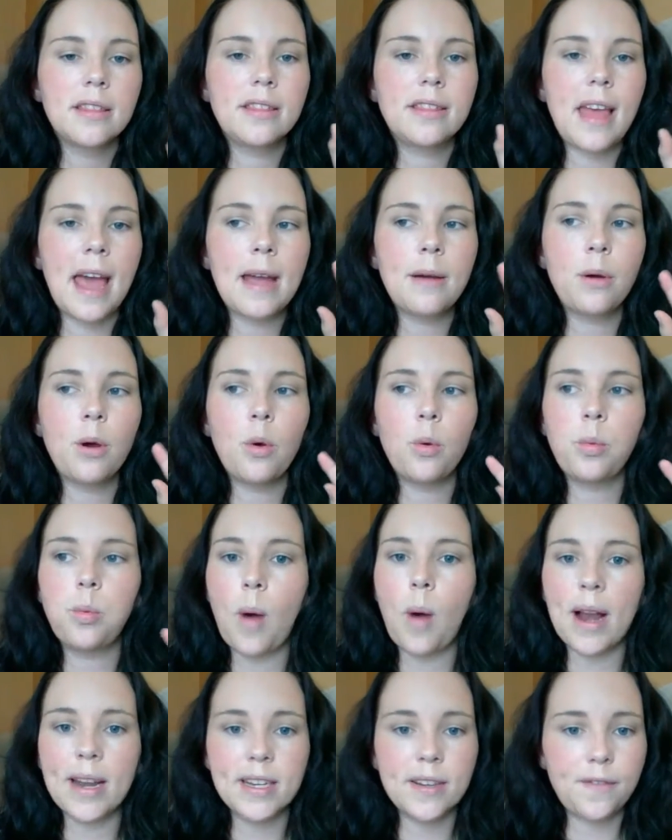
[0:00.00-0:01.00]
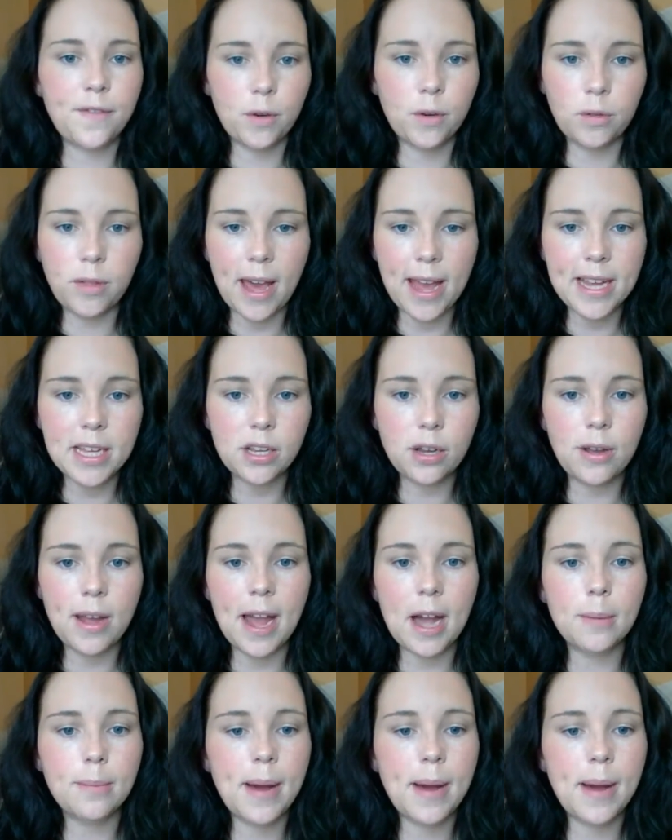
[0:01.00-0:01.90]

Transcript: They were wonderful. They knew how